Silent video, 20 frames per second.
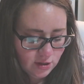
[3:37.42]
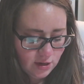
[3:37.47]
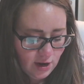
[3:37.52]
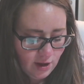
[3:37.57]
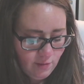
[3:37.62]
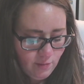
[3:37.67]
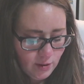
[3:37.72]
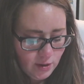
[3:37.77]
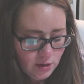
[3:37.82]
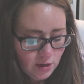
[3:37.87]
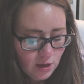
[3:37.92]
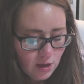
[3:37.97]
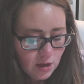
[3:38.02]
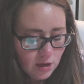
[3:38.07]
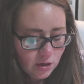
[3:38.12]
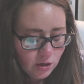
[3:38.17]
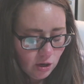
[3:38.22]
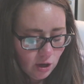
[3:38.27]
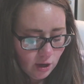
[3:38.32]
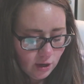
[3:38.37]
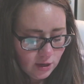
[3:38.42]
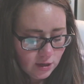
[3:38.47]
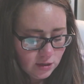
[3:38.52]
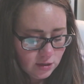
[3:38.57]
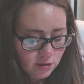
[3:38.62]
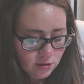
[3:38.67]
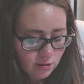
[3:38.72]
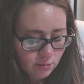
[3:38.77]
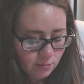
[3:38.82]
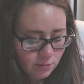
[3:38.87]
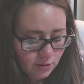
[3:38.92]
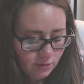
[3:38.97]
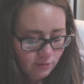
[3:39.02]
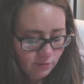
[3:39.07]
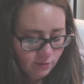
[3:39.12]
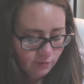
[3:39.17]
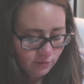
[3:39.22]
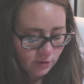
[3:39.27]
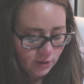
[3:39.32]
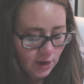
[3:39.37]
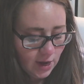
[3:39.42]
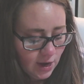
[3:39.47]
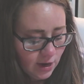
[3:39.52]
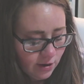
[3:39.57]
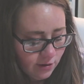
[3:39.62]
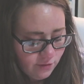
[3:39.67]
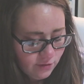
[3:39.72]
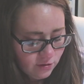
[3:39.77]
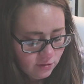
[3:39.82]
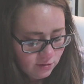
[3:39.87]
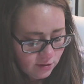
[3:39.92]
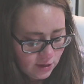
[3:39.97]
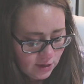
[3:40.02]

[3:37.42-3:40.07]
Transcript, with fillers: and I've been talking to some different photographers